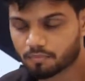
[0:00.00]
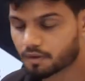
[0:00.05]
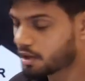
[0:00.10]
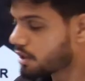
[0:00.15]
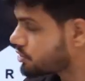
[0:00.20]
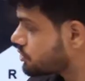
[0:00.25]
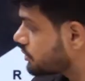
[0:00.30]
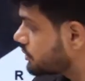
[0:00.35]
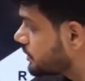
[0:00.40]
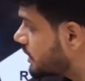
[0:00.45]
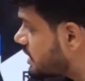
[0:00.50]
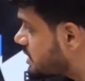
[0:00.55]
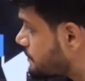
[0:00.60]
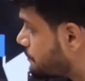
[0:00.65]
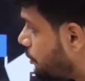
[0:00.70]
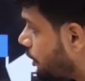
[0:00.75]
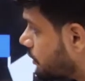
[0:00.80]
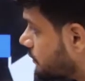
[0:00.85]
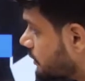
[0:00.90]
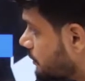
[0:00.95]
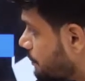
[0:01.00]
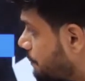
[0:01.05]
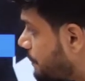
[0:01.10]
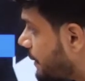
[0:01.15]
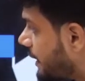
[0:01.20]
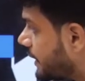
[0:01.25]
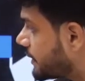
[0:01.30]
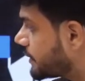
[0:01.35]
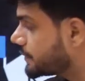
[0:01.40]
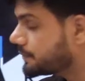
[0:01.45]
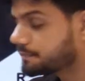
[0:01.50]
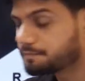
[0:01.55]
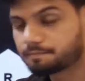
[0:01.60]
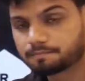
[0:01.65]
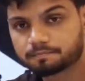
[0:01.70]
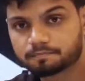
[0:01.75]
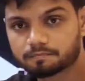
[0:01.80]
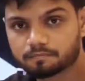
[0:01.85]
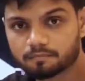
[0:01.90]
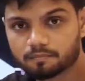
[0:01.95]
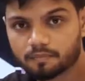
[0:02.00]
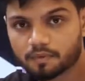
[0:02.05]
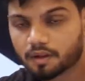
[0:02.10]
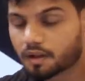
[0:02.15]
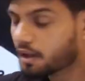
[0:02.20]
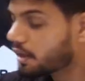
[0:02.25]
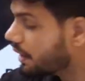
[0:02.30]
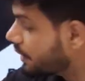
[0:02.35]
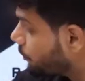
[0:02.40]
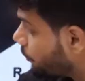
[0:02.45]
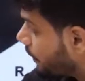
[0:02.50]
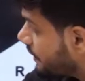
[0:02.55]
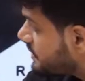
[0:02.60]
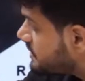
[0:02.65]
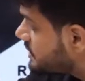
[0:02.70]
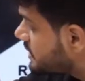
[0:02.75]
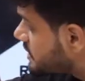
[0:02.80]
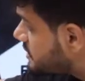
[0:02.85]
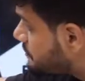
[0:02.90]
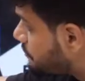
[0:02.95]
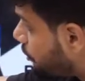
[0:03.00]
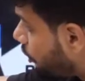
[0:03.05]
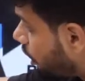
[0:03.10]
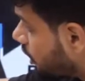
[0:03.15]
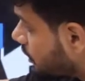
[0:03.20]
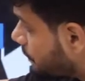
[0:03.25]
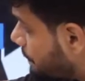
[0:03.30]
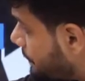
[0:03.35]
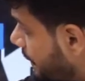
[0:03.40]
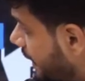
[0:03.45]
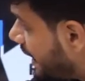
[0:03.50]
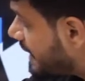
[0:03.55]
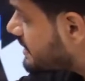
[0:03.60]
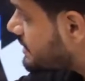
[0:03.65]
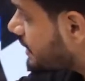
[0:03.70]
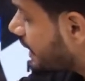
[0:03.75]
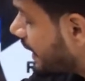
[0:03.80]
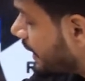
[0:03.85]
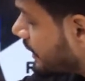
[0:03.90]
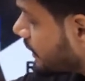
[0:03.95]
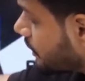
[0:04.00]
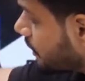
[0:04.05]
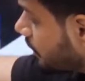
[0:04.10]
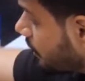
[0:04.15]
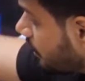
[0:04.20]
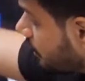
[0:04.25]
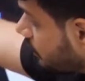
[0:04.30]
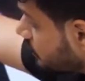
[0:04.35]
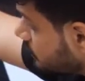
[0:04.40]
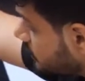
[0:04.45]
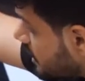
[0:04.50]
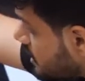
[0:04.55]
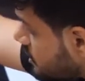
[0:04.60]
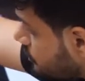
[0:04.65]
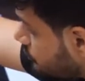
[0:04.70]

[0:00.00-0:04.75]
so this bond will break. Once this bond breaks, right, this